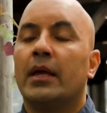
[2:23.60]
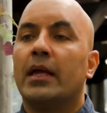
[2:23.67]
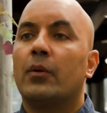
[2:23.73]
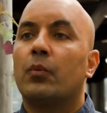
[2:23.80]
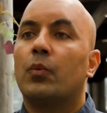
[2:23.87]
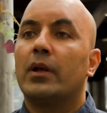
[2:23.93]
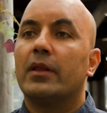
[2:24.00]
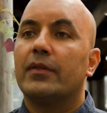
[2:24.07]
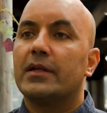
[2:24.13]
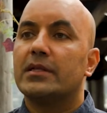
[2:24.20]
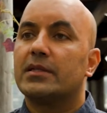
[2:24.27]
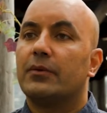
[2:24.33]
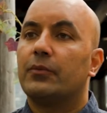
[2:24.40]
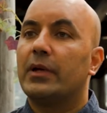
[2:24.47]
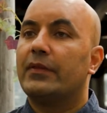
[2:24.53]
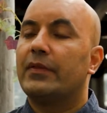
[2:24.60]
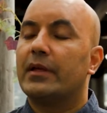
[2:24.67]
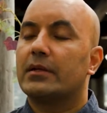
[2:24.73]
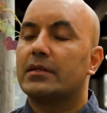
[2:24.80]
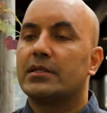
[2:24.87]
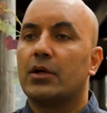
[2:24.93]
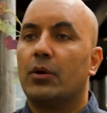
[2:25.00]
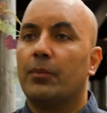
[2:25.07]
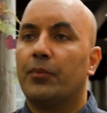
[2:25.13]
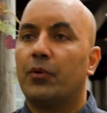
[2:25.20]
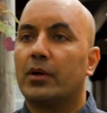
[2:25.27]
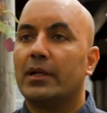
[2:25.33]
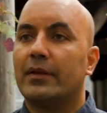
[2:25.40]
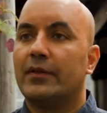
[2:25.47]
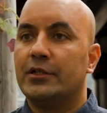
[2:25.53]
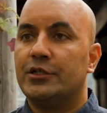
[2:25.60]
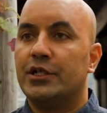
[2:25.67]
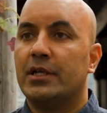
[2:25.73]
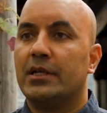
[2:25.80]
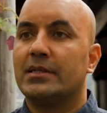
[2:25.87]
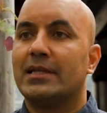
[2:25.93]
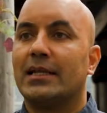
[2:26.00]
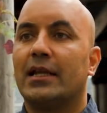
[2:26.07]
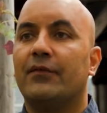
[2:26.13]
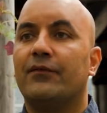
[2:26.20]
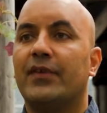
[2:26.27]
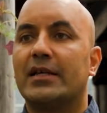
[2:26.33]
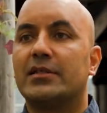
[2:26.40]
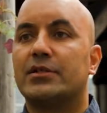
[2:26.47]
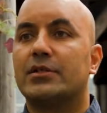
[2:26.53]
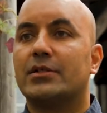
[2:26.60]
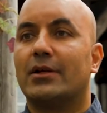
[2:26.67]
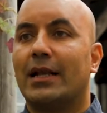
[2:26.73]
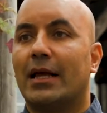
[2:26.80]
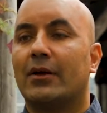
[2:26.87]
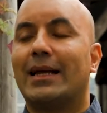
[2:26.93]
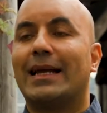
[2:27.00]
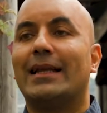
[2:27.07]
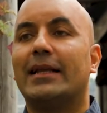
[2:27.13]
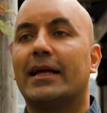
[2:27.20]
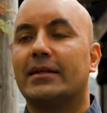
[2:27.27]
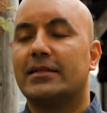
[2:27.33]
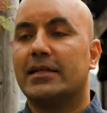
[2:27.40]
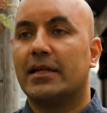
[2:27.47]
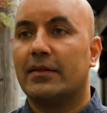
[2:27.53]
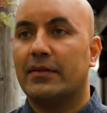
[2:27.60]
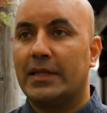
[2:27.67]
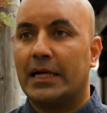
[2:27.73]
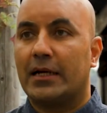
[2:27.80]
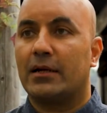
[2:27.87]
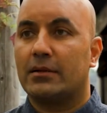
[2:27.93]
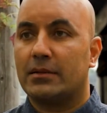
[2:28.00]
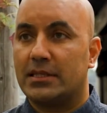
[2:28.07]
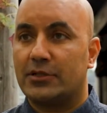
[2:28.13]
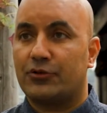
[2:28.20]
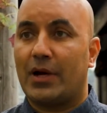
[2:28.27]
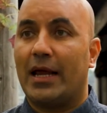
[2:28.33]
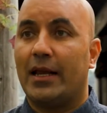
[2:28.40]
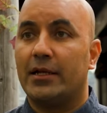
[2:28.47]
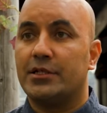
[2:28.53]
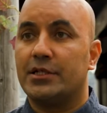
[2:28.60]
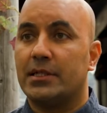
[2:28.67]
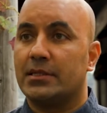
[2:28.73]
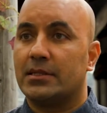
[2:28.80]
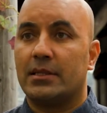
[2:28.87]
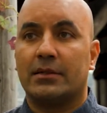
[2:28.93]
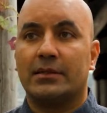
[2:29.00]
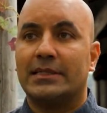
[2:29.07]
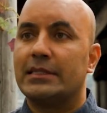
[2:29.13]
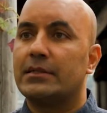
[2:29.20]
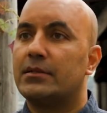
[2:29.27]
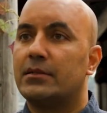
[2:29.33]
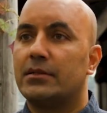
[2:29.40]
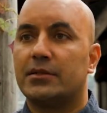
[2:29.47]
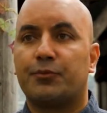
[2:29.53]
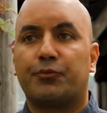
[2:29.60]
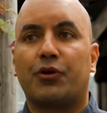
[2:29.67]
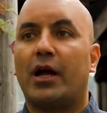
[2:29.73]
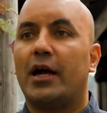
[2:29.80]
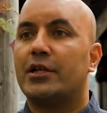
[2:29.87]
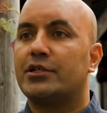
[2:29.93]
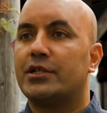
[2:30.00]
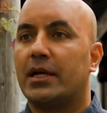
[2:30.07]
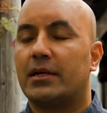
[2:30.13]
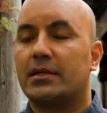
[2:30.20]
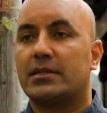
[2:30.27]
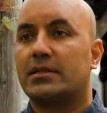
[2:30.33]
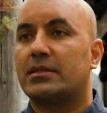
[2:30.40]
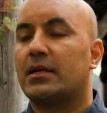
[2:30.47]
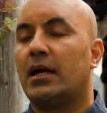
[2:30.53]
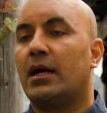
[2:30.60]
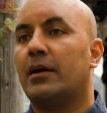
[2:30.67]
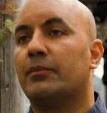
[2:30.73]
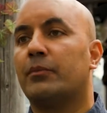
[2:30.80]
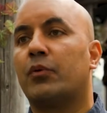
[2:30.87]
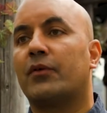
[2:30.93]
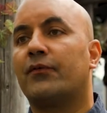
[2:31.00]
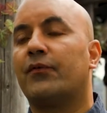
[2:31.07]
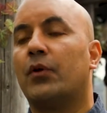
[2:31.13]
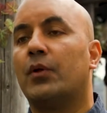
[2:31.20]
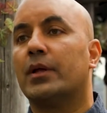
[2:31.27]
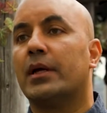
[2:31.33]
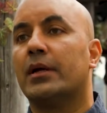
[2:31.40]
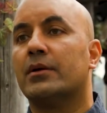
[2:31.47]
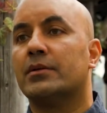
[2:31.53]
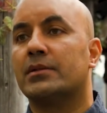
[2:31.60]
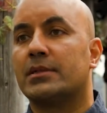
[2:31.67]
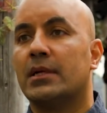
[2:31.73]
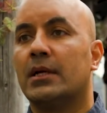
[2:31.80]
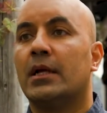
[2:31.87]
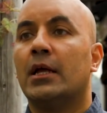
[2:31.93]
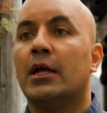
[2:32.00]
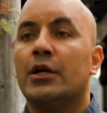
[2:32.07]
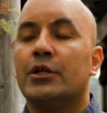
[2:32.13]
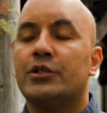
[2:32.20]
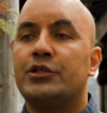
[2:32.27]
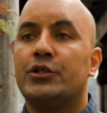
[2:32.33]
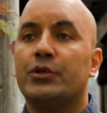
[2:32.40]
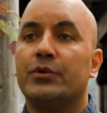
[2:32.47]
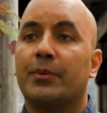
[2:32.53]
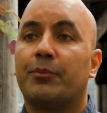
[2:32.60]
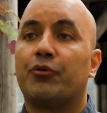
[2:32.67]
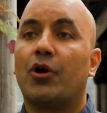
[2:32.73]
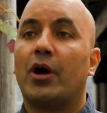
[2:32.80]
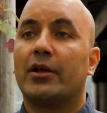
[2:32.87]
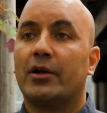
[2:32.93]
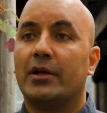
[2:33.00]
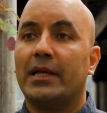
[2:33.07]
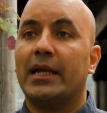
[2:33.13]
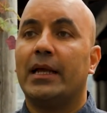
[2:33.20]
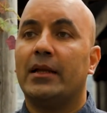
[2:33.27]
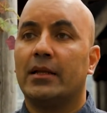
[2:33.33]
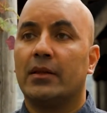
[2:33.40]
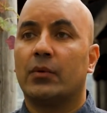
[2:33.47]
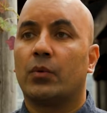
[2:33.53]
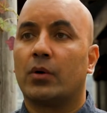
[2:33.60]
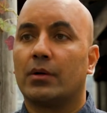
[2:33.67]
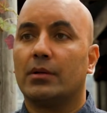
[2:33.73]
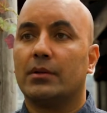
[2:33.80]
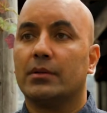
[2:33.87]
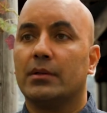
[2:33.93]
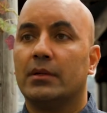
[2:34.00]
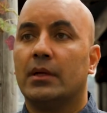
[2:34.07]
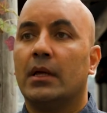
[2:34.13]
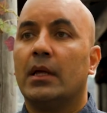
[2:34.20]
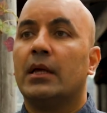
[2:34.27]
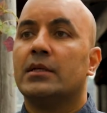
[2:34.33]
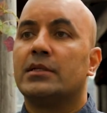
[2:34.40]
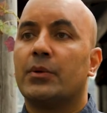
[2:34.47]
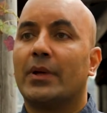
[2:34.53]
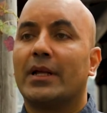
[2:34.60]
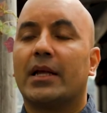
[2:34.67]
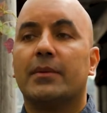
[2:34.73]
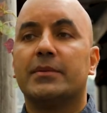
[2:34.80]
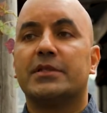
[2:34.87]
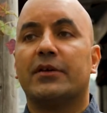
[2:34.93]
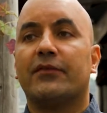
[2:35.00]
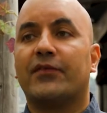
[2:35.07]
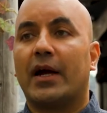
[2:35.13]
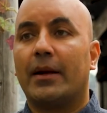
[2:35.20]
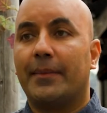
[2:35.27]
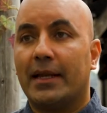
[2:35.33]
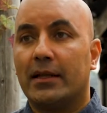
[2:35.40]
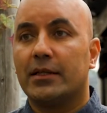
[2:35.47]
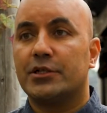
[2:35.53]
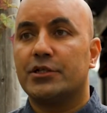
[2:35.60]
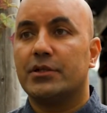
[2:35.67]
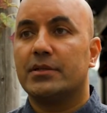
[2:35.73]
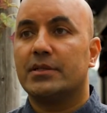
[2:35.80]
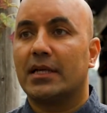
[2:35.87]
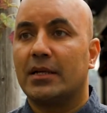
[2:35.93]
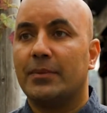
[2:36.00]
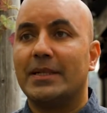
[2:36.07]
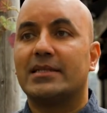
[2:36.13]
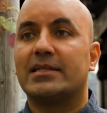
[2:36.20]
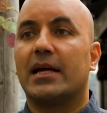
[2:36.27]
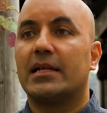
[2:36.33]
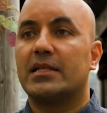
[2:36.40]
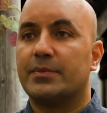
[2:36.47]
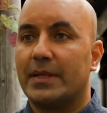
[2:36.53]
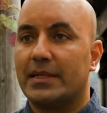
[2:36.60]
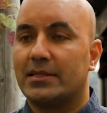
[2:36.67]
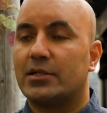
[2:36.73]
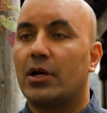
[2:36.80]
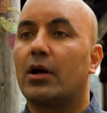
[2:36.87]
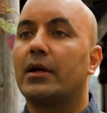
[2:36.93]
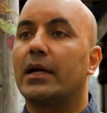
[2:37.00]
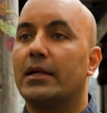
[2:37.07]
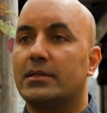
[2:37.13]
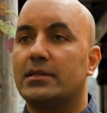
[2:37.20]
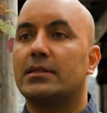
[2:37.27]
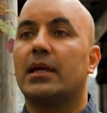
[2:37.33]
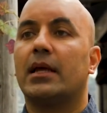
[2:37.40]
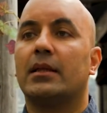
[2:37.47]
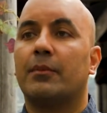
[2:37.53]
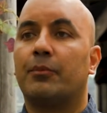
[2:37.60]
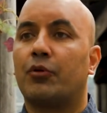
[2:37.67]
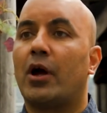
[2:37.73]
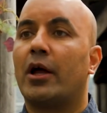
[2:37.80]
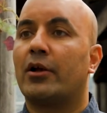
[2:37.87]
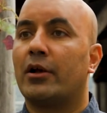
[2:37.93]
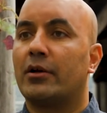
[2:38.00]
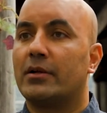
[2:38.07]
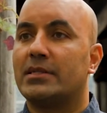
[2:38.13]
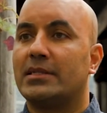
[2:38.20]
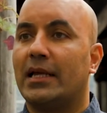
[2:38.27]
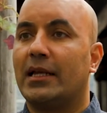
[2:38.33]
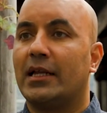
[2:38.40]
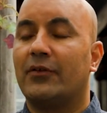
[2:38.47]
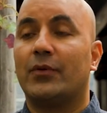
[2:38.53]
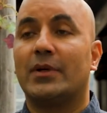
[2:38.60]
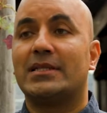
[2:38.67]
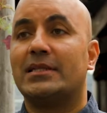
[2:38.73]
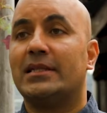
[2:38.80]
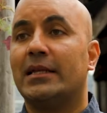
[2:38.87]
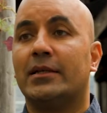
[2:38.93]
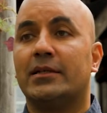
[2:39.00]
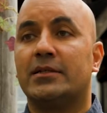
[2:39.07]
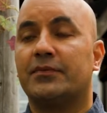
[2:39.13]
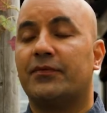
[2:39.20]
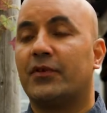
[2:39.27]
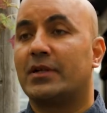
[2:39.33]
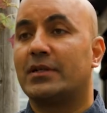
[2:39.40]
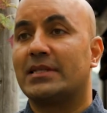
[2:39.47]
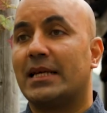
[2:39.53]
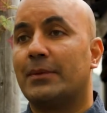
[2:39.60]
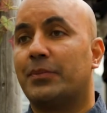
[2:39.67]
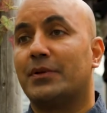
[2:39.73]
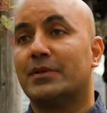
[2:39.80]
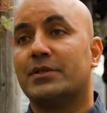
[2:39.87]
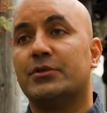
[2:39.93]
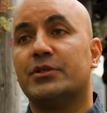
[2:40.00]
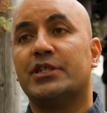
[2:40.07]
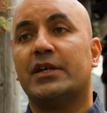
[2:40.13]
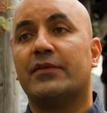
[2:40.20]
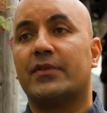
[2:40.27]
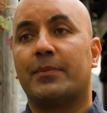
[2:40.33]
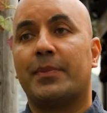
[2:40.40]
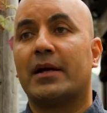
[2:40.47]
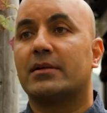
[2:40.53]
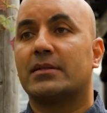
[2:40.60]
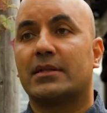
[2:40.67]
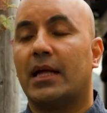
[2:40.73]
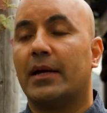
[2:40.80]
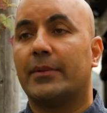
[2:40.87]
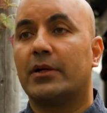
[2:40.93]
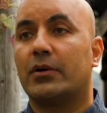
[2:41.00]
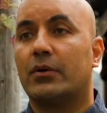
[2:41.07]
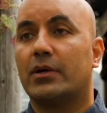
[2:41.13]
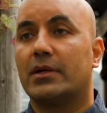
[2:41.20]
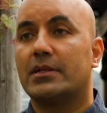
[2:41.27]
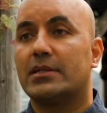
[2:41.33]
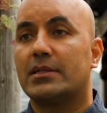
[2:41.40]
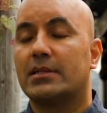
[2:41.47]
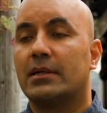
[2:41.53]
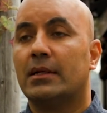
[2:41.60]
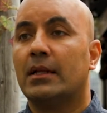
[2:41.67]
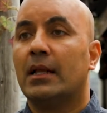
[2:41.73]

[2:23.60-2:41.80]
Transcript: Yeah, one of the things that we think is so important at the GIIN is that investors are now connecting their strategies and their deals, projects, um, portfolios to the broader need in the world. So when it comes to environmental issues, that could be science-based targets and the broader understanding of what's needed, to, for example, to achieve the Paris Climate Accords.